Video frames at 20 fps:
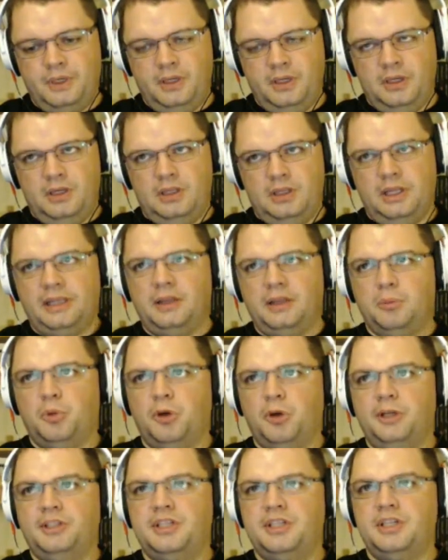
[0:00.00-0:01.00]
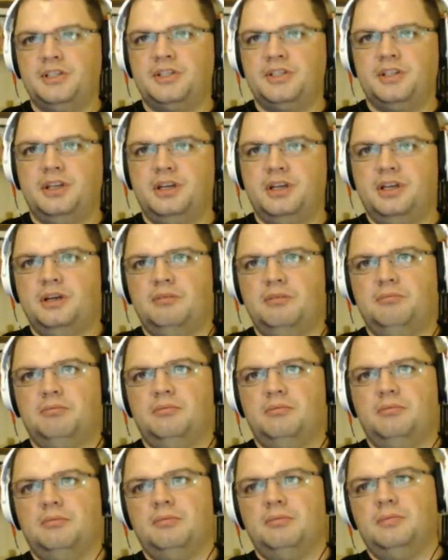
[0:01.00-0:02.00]
Like, the point is that
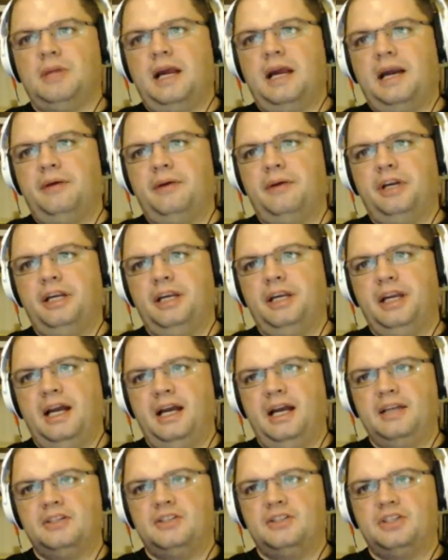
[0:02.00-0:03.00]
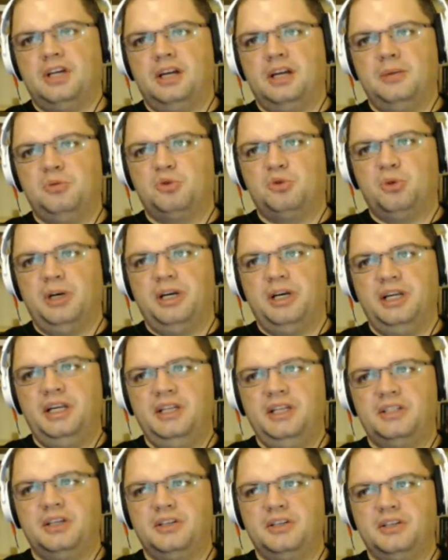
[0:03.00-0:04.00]
Harry has times where he
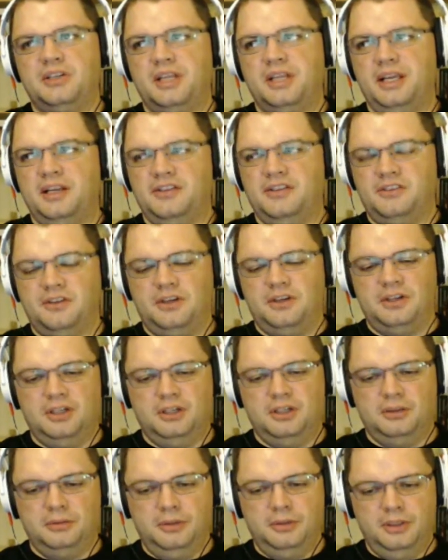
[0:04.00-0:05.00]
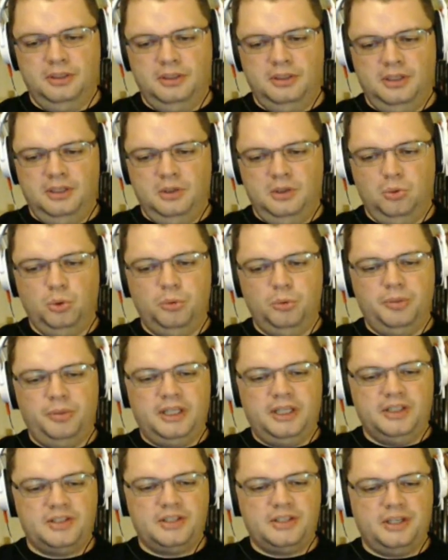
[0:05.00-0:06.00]
does things that would be
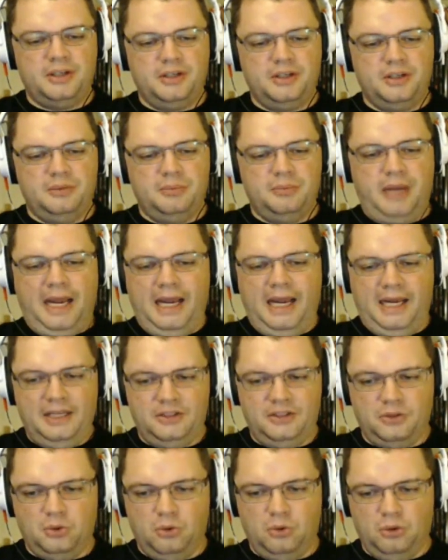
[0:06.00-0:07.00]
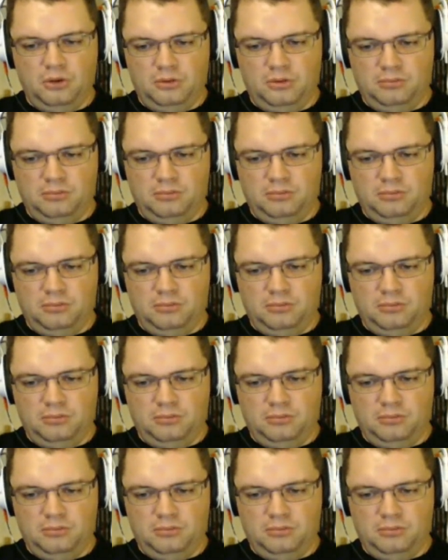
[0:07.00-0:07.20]
considered bad, or